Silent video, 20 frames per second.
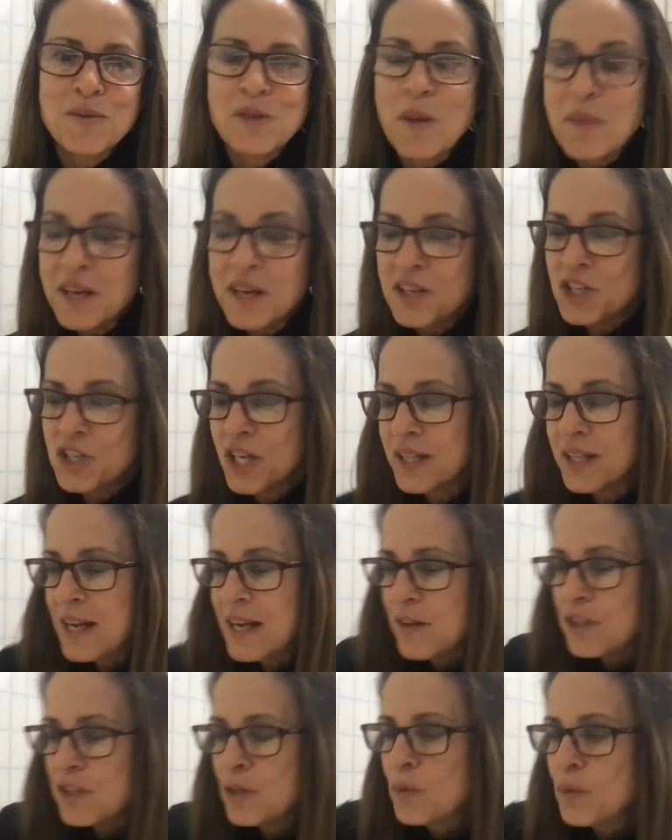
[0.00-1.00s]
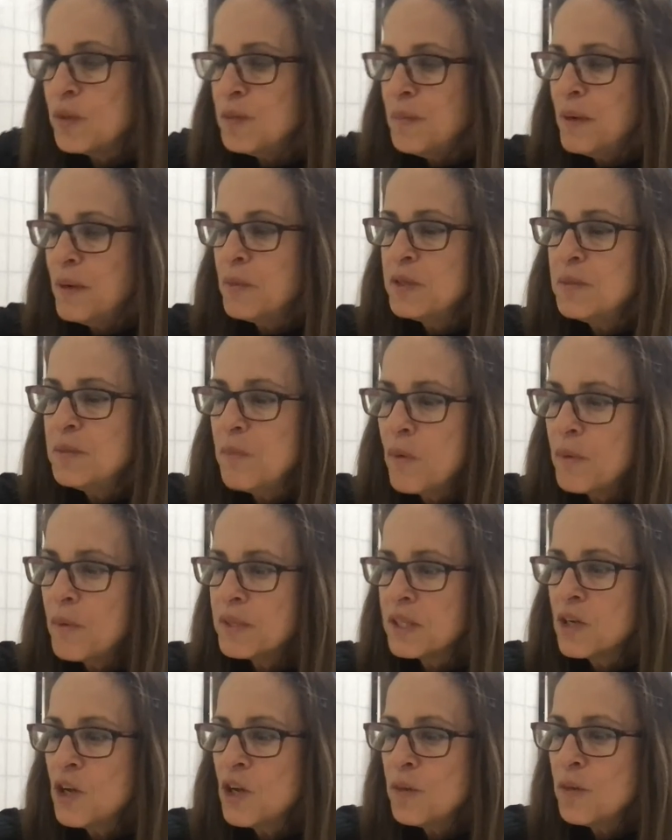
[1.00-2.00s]
So I'm going to check that out. So it was what
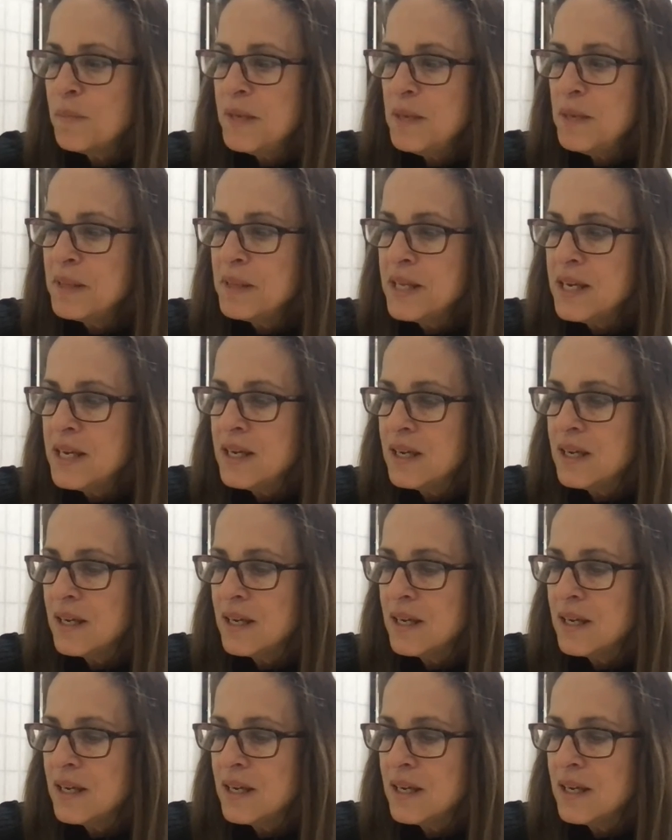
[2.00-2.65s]
was it called? Meebo?